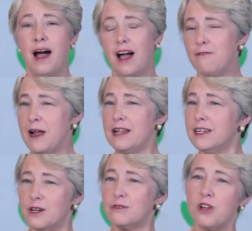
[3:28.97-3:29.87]
I
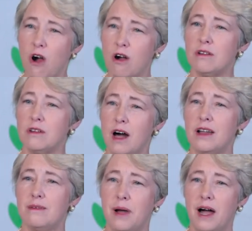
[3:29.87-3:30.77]
frankly don't talk a
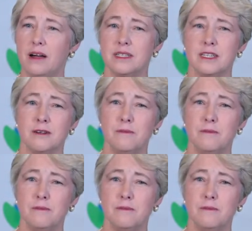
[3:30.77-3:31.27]
lot about